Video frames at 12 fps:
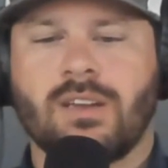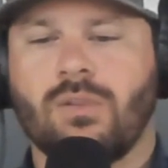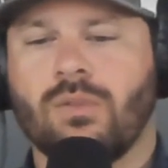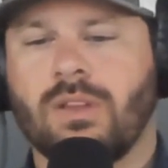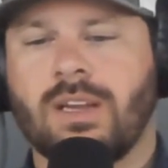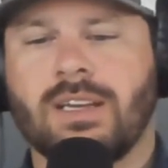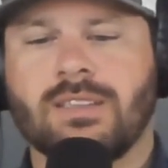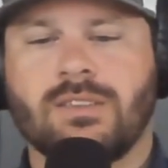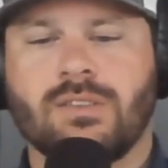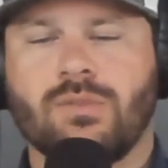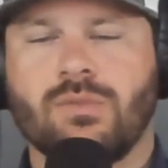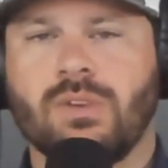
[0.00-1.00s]
a whole lot
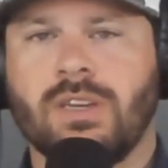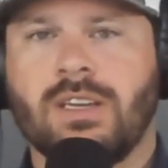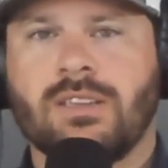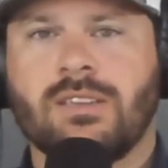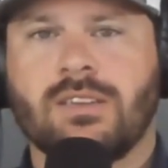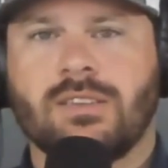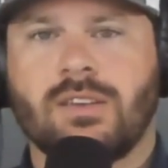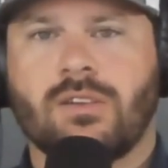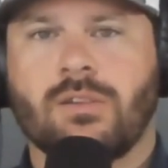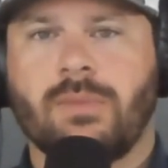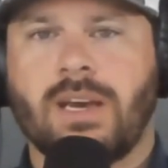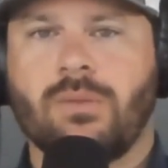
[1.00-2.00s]
to
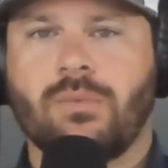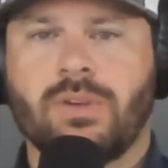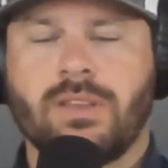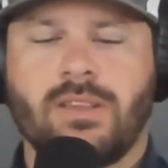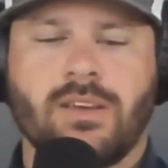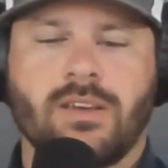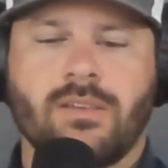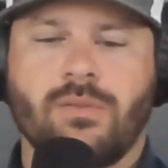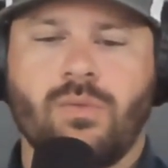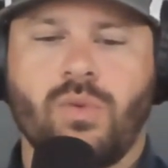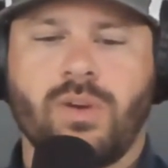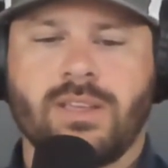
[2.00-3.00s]
talk about
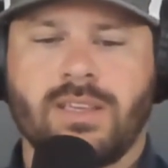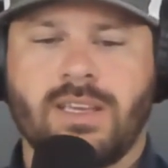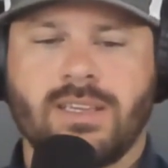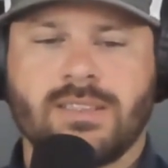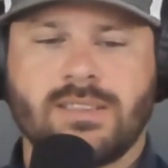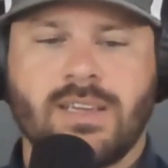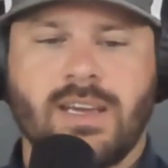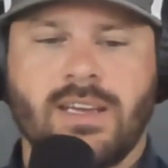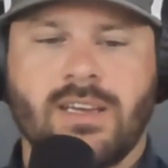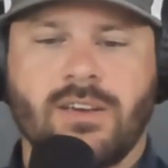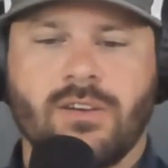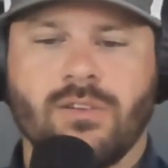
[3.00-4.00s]
with Kent
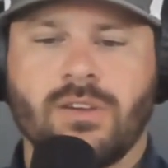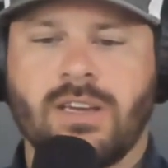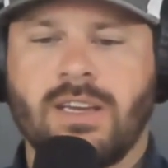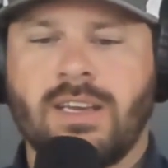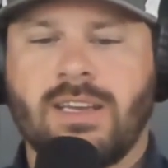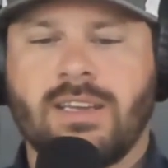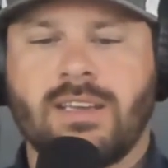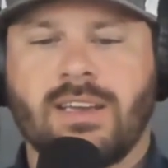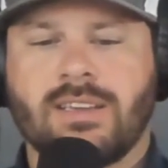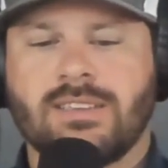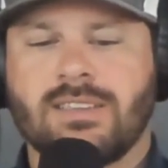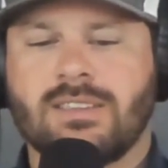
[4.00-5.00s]
State here.
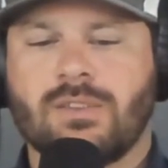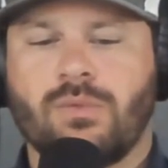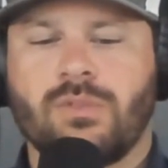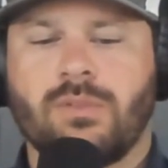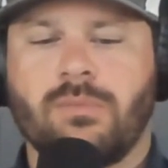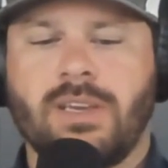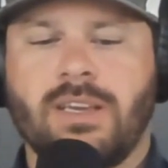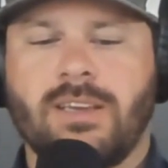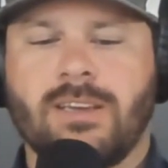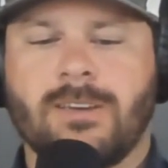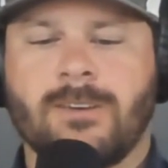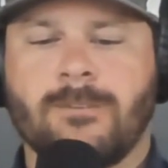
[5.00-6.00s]
Guys, it's going to
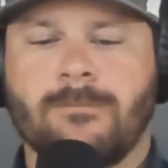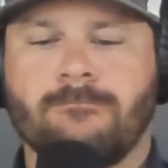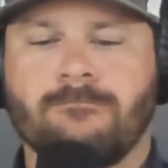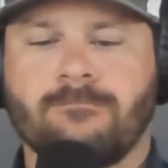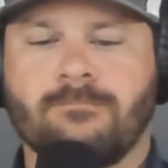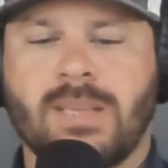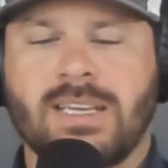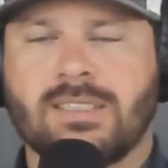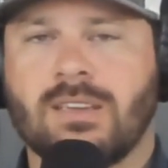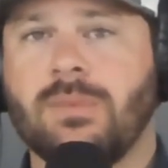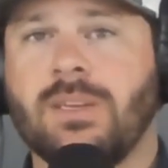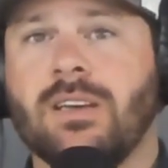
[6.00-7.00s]
be
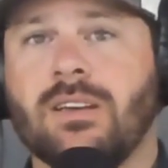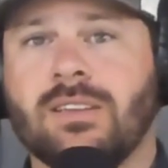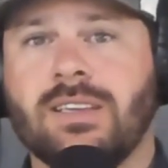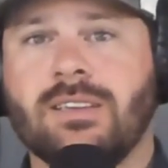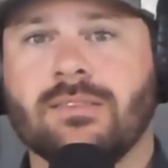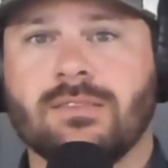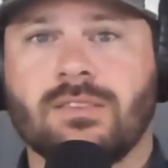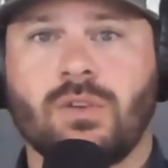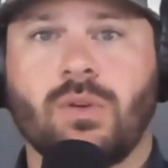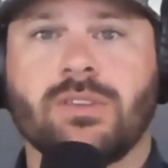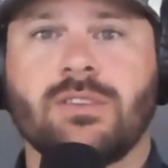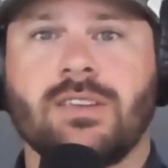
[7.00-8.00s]
ugly. The
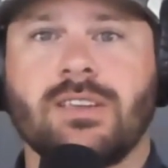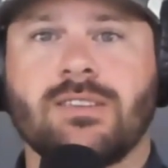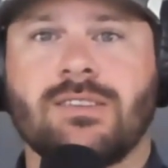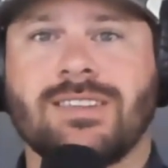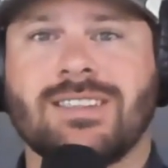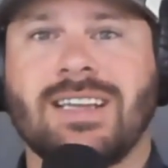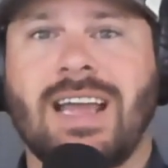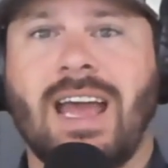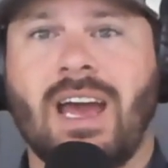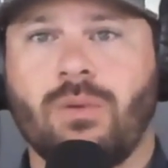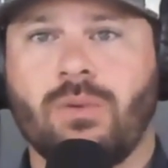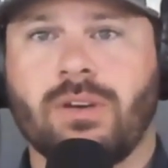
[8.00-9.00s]
question is just
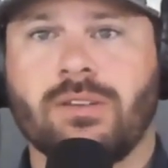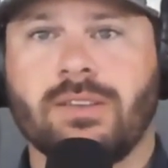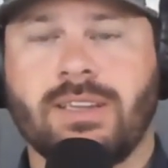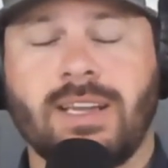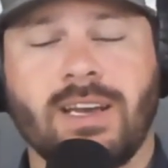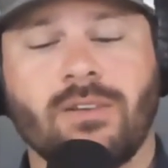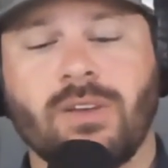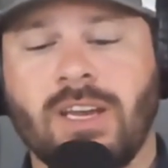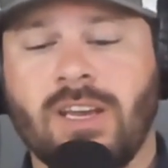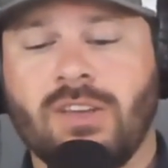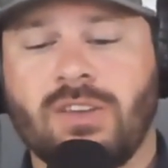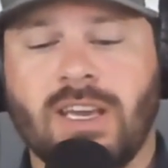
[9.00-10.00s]
how ugly. Now,
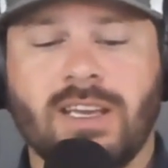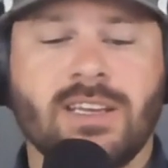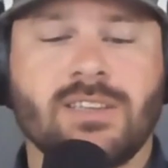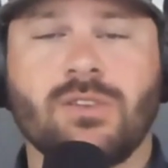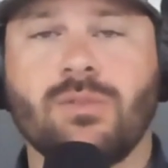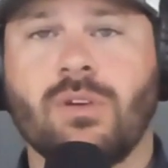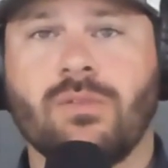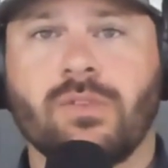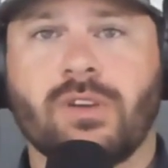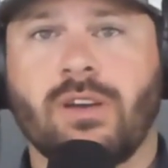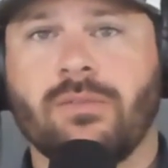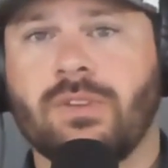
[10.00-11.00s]
you can't get too
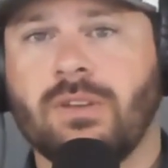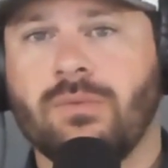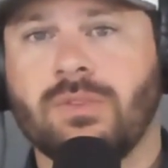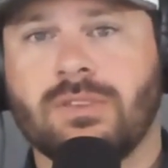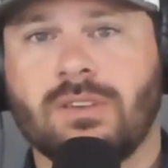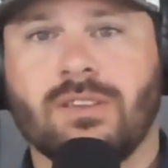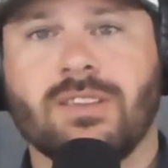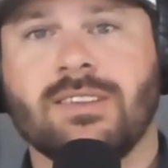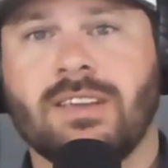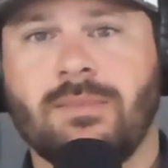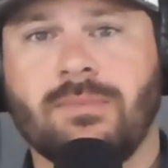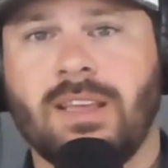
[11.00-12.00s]
overconfident. We saw the
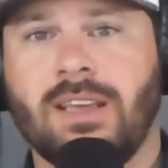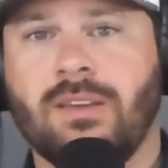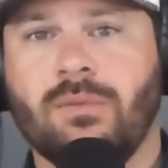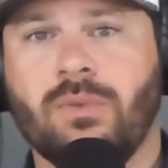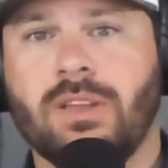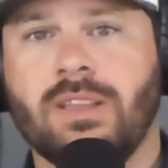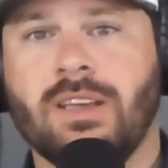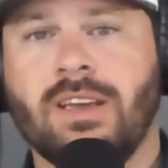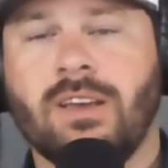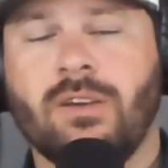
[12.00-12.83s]
same thing with